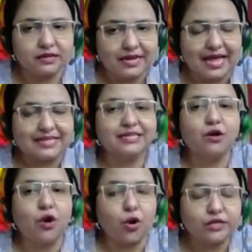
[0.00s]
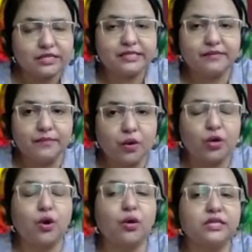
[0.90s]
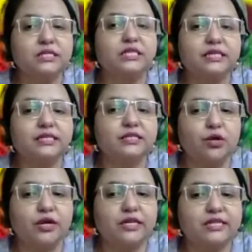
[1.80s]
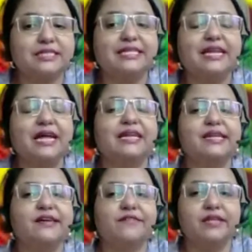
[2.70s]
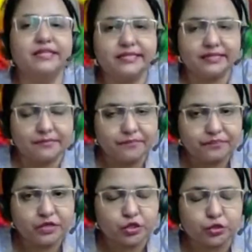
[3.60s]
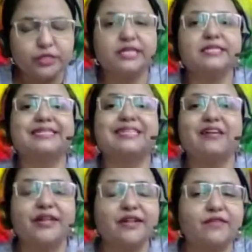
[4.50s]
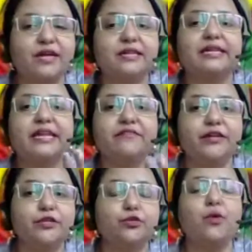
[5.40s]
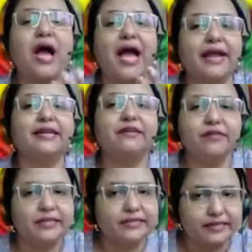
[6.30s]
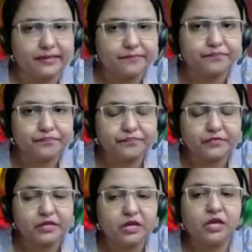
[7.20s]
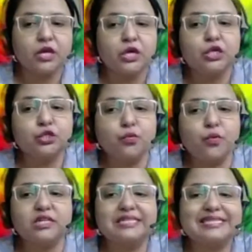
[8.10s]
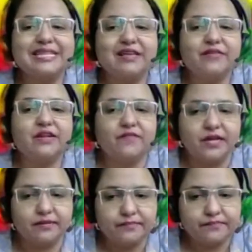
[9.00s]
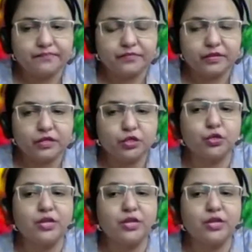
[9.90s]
classic autism or autistic disorders, there are levels. So there is level 1, level 2, and level 3. So what is level 1? So